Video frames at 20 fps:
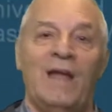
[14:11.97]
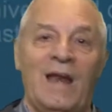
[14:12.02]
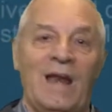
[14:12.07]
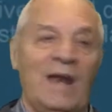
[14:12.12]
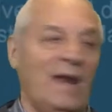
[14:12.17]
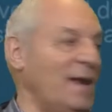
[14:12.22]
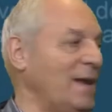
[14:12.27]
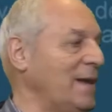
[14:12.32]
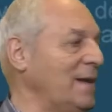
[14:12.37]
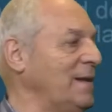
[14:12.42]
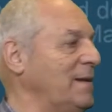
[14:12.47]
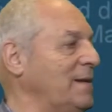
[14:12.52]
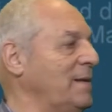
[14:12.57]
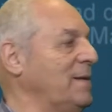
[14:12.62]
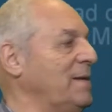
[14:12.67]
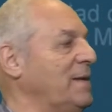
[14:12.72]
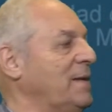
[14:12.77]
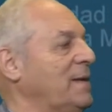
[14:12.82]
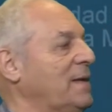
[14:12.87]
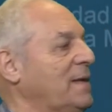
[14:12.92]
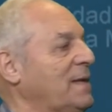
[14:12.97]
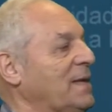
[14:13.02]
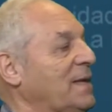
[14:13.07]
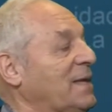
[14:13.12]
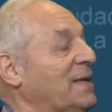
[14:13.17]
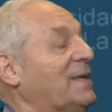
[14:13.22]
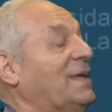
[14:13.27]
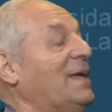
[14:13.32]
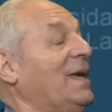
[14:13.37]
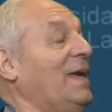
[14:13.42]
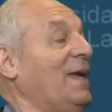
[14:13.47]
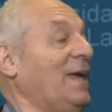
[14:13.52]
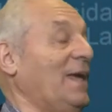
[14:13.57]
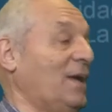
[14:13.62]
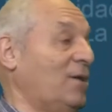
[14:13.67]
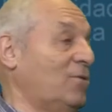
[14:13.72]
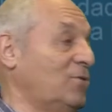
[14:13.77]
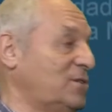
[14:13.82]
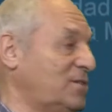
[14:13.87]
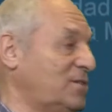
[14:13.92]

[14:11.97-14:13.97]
regardless of their values.